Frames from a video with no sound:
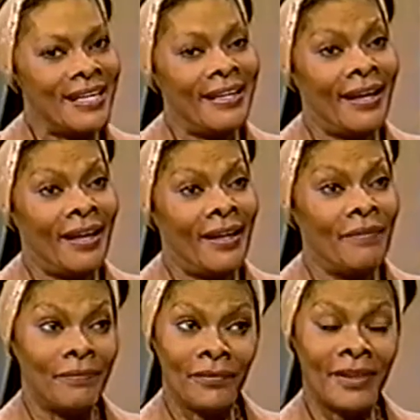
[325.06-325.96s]
And
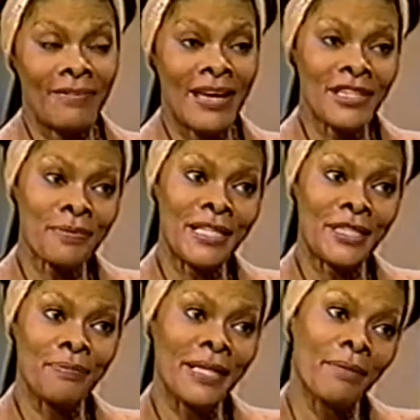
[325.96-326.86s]
they've asked me to
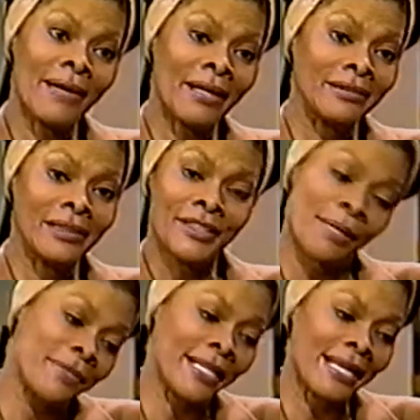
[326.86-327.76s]
speak about a
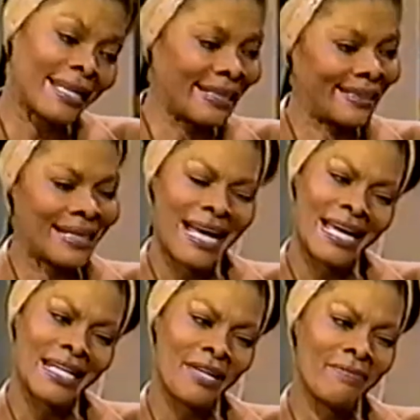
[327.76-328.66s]
subject I
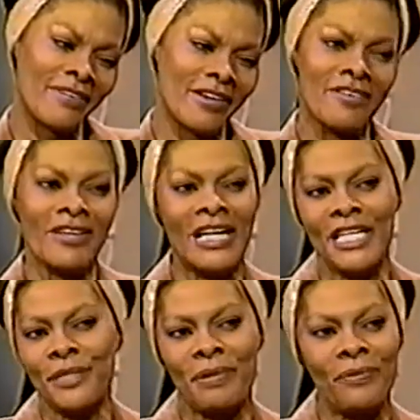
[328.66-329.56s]
kind of am very, very
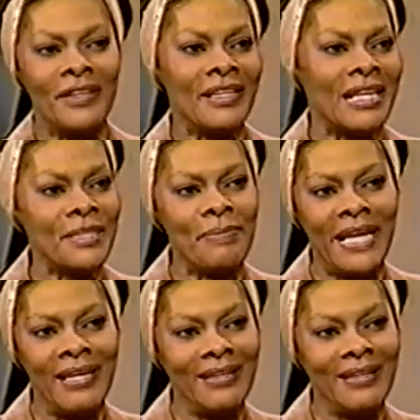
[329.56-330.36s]
intimate with, and that's me.